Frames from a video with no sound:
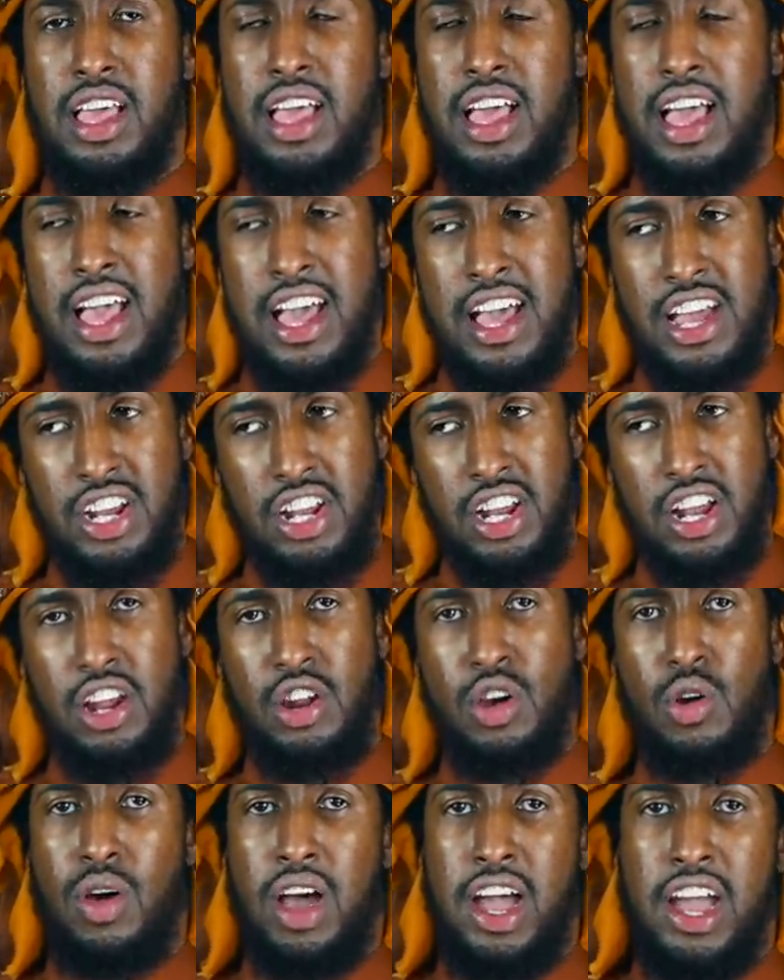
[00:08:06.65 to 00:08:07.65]

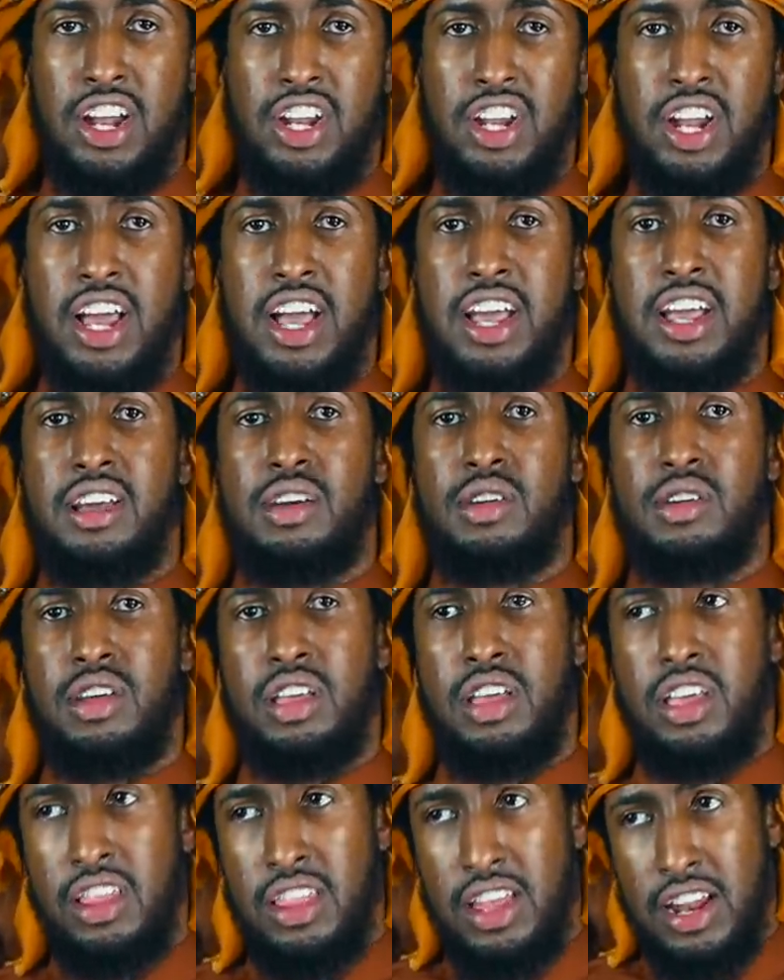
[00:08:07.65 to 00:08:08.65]
Ajilan or ajila,
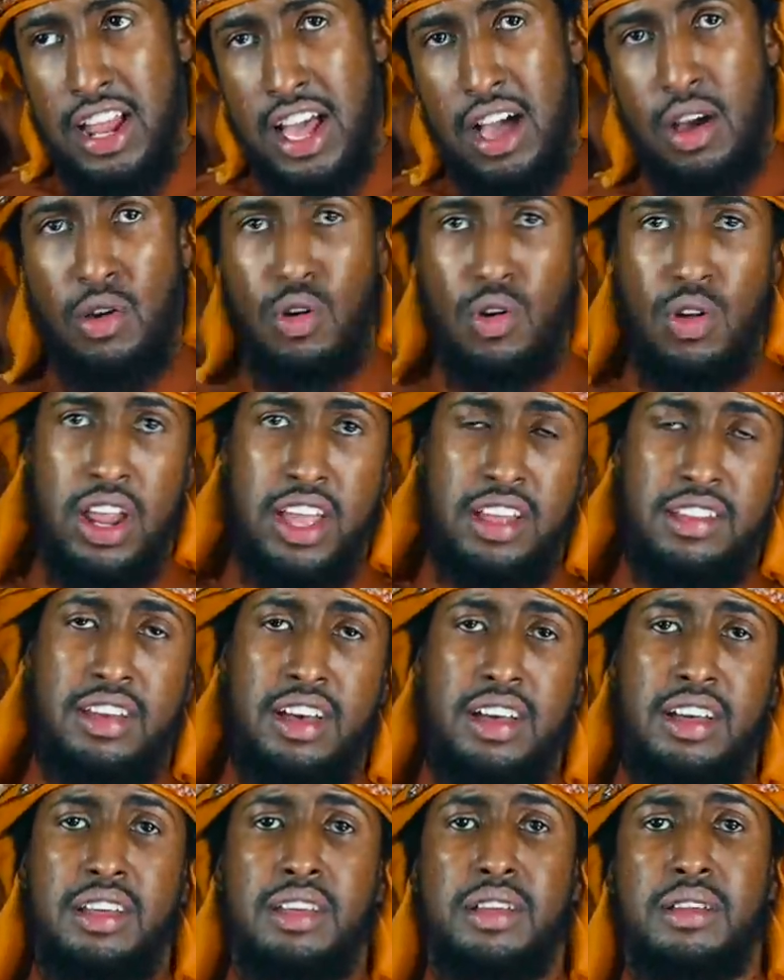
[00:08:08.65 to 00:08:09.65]
either now or
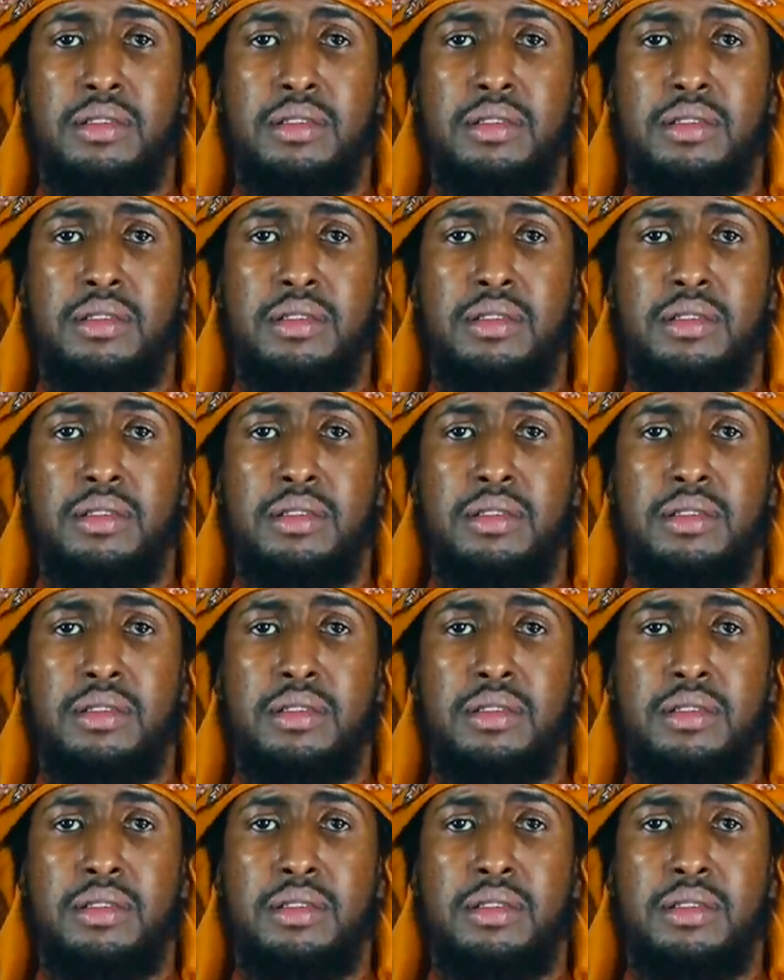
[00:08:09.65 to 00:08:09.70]
later.